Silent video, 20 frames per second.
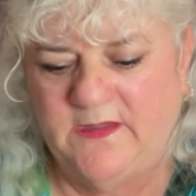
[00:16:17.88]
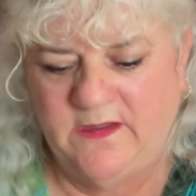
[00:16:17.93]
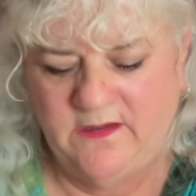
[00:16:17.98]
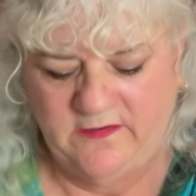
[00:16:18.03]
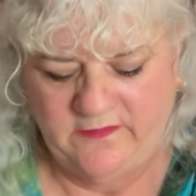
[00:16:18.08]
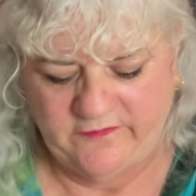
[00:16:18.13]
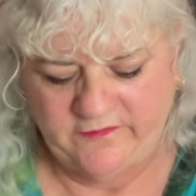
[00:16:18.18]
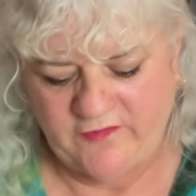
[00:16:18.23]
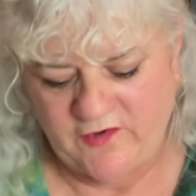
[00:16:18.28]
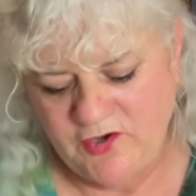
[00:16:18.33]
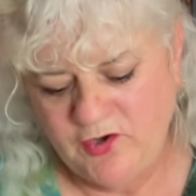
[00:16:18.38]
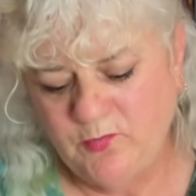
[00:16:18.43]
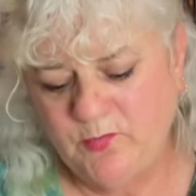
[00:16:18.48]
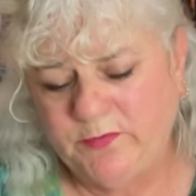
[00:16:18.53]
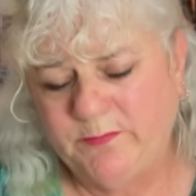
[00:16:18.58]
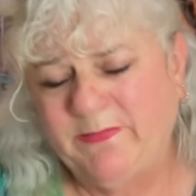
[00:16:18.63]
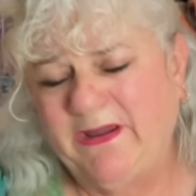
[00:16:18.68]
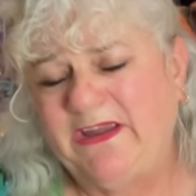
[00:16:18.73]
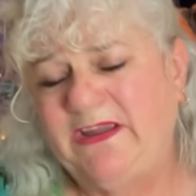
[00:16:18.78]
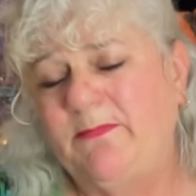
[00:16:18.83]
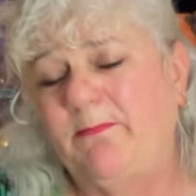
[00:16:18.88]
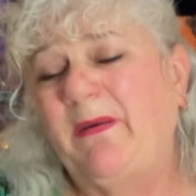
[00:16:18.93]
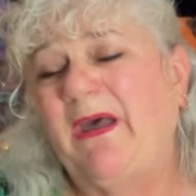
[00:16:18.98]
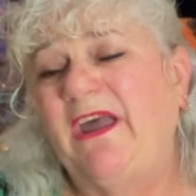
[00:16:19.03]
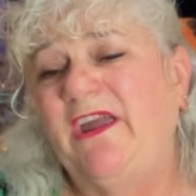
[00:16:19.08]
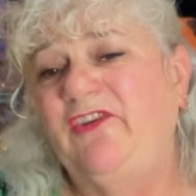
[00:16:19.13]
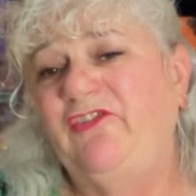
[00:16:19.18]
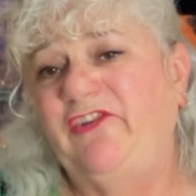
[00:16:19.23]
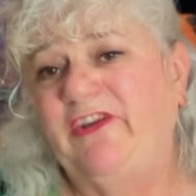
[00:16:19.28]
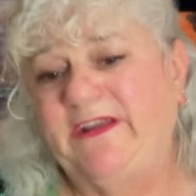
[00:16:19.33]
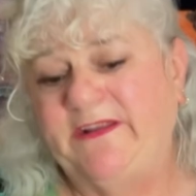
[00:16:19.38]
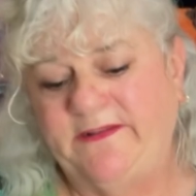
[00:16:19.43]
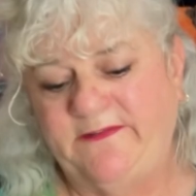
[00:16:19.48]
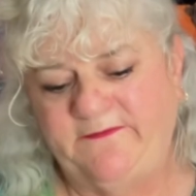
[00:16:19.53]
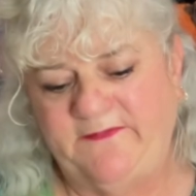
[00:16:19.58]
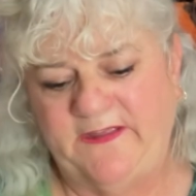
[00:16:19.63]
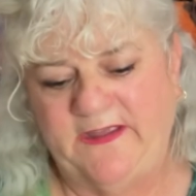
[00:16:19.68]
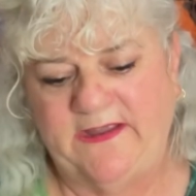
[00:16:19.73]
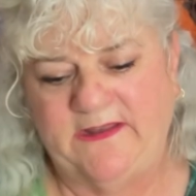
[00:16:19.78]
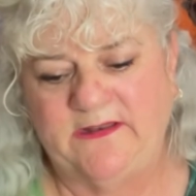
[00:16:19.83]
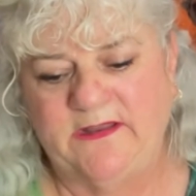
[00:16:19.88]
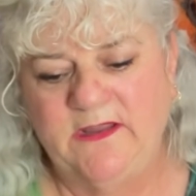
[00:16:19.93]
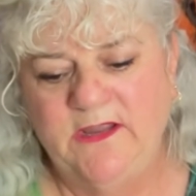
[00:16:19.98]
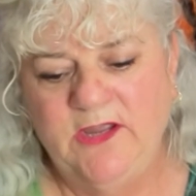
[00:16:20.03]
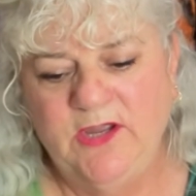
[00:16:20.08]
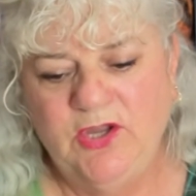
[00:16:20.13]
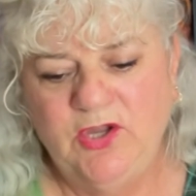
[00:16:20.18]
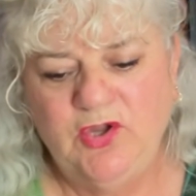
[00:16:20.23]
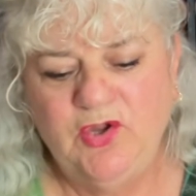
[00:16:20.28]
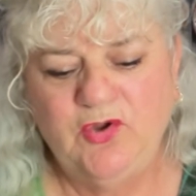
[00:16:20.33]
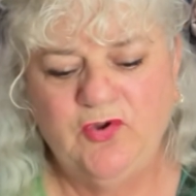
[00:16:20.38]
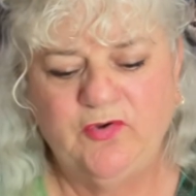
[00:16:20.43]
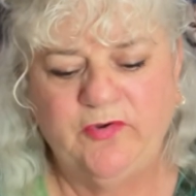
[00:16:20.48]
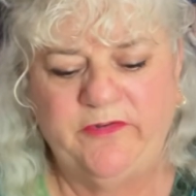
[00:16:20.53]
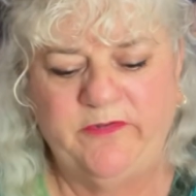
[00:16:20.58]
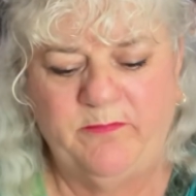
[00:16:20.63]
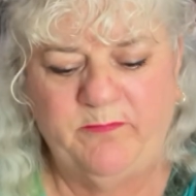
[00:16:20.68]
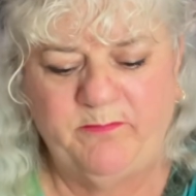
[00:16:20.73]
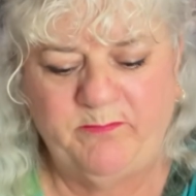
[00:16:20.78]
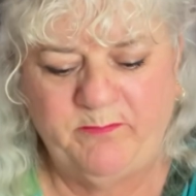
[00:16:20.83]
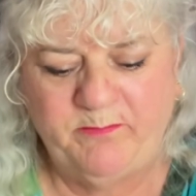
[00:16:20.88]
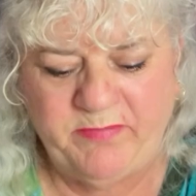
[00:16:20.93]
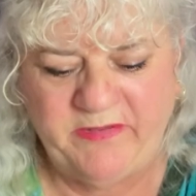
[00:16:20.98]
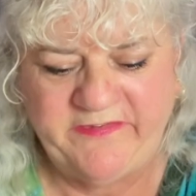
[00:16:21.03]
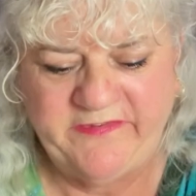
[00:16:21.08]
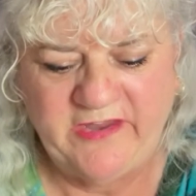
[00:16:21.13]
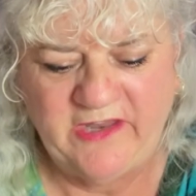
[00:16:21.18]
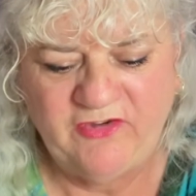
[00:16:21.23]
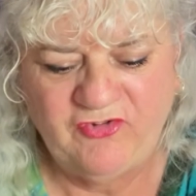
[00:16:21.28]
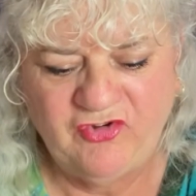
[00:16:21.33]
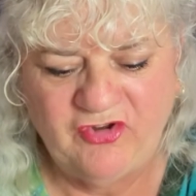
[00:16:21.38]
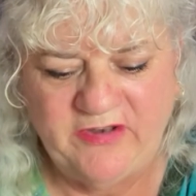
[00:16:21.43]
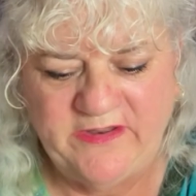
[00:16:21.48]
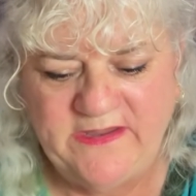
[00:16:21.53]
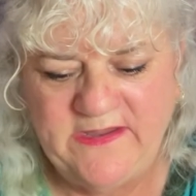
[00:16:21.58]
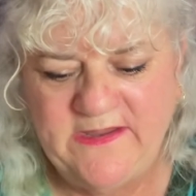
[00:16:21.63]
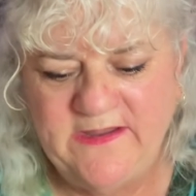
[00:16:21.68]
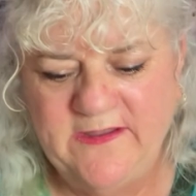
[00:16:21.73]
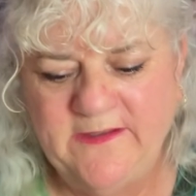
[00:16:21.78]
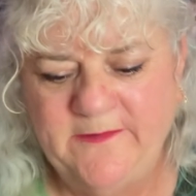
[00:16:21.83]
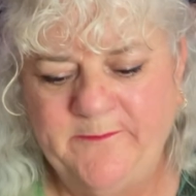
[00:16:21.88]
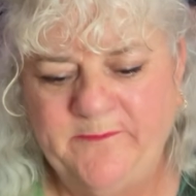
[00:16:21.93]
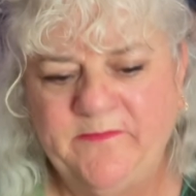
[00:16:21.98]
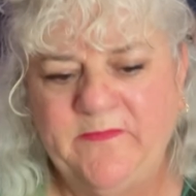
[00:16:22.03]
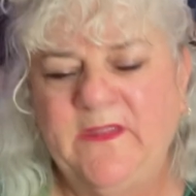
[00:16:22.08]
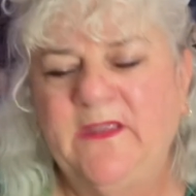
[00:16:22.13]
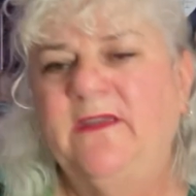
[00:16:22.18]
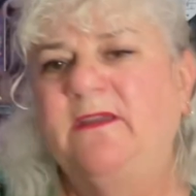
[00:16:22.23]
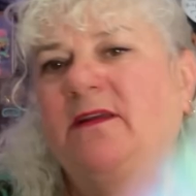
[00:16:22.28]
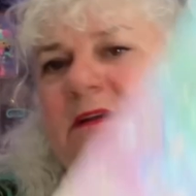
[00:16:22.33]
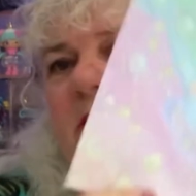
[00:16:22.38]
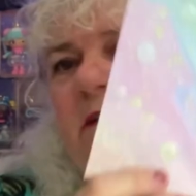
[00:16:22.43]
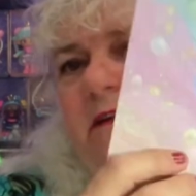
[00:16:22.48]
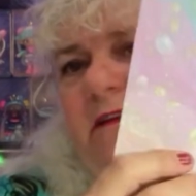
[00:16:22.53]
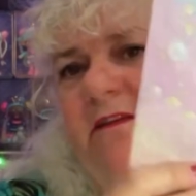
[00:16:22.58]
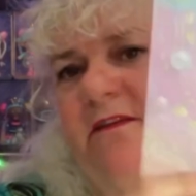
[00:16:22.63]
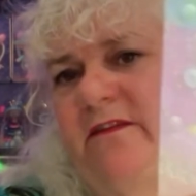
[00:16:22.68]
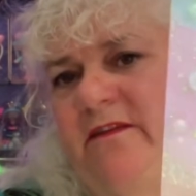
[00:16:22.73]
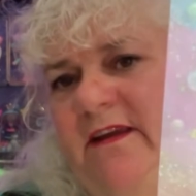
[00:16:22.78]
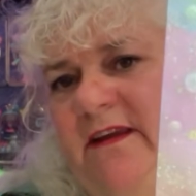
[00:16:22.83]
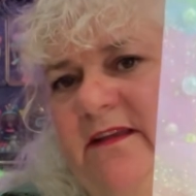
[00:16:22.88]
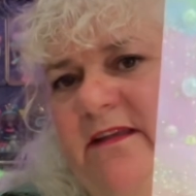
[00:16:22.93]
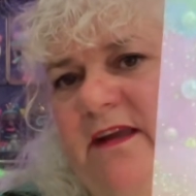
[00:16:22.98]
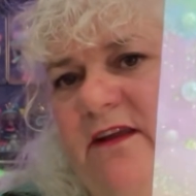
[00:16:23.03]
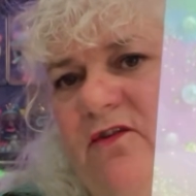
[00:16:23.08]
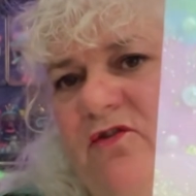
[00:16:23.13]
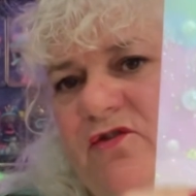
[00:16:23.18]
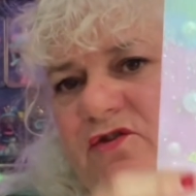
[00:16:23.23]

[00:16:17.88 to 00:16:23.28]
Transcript: So you would make a page out of that. You could potentially stick that on